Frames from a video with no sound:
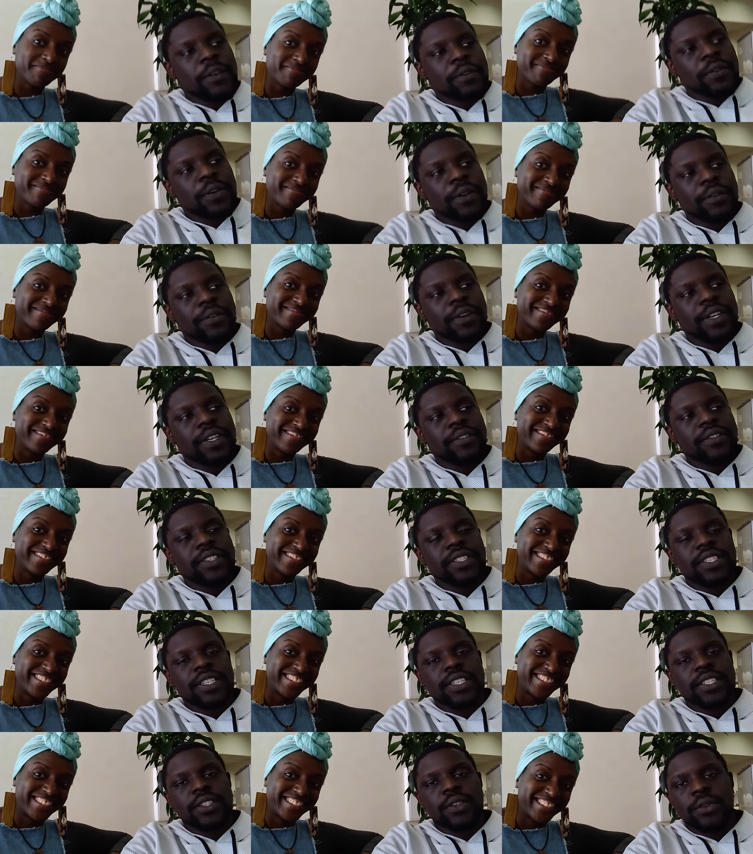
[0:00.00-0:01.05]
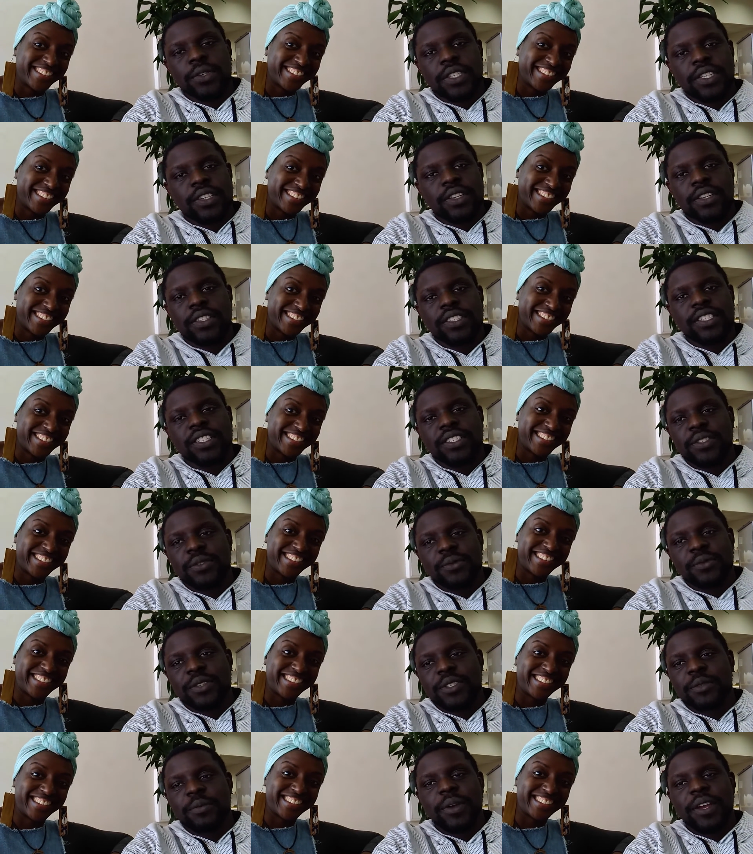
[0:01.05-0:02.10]
Speaker 1: You're a friend of Aziz, or he,
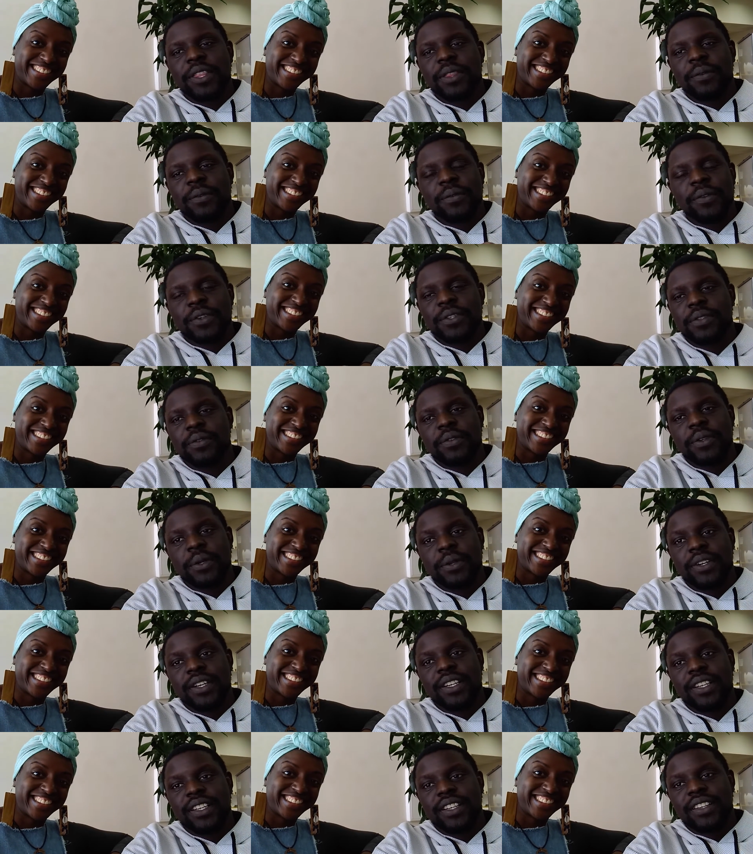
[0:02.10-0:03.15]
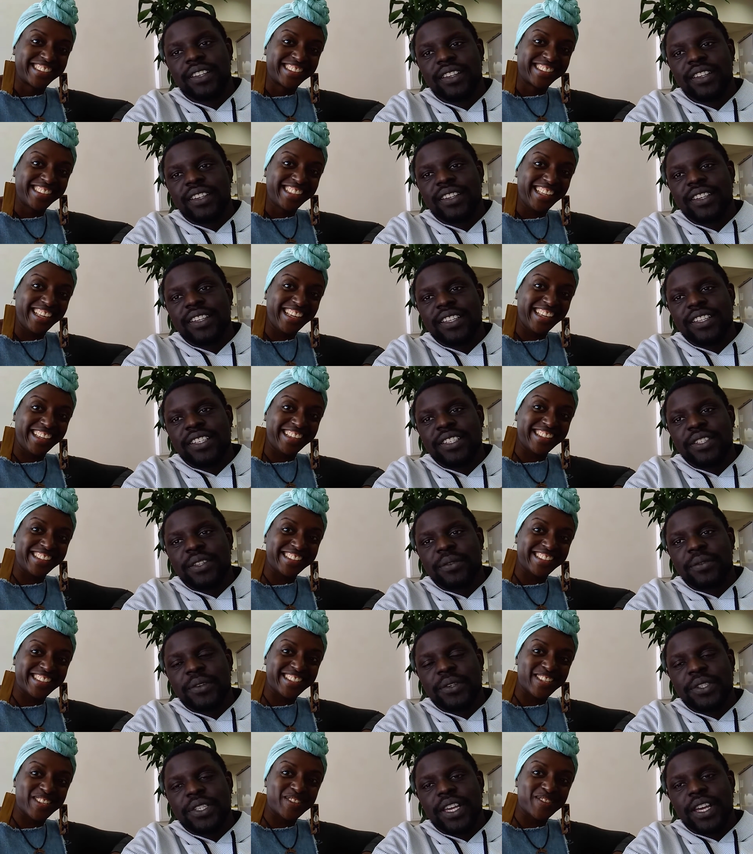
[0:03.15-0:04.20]
Aziz he's probably the first viewer. he's
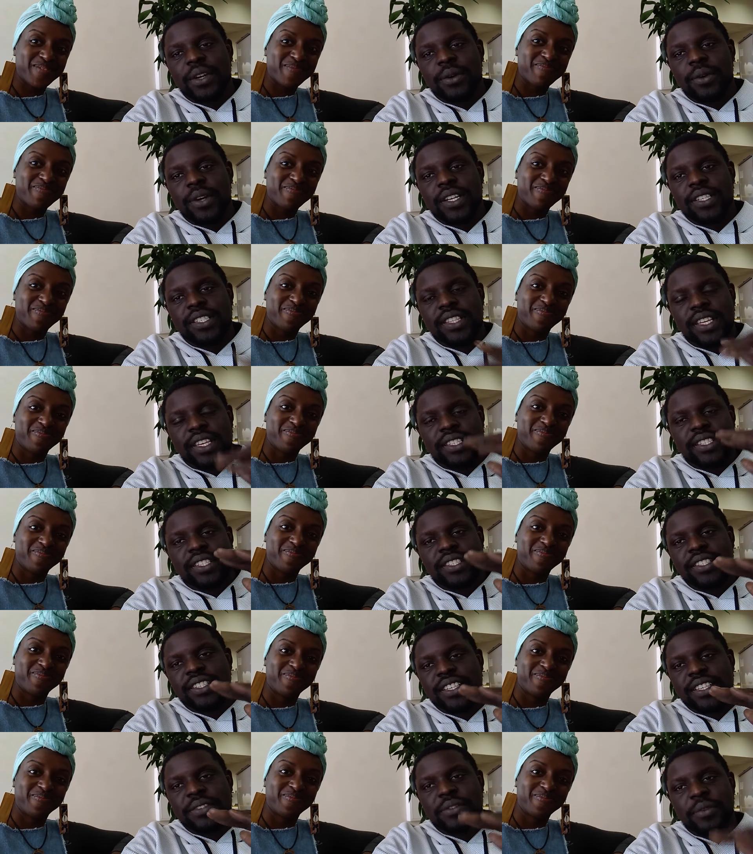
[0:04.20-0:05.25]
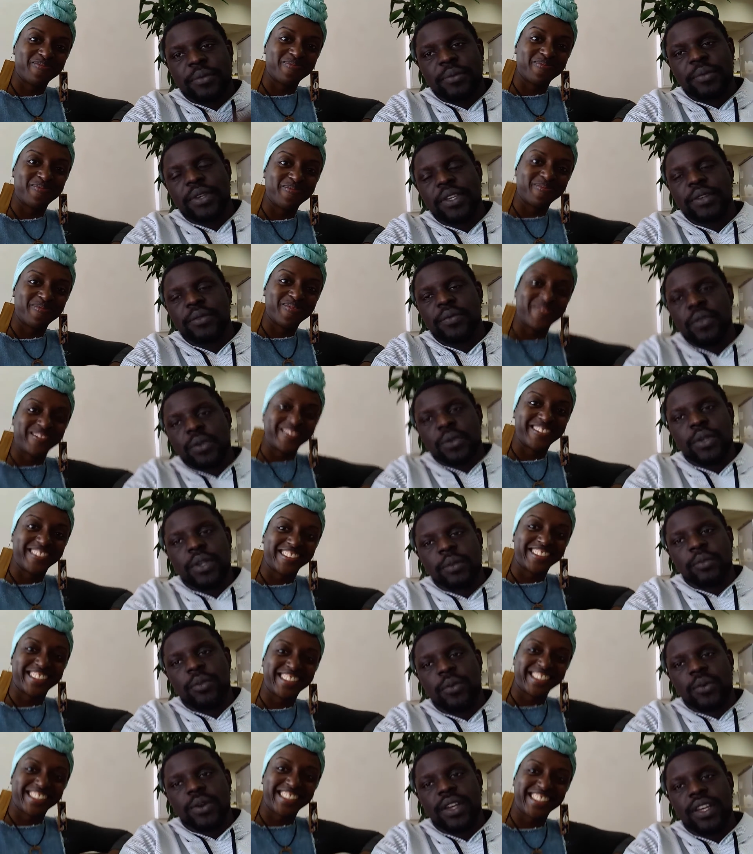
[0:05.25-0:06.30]
the first guy to watch. Thanks, Aziz, for being viewer
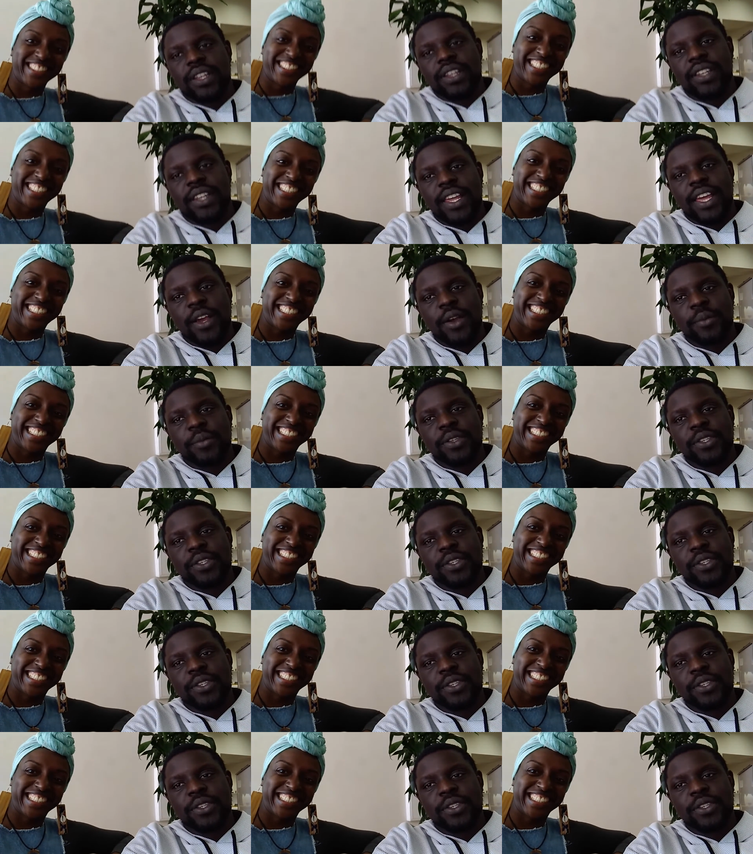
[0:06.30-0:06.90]
number one. I hope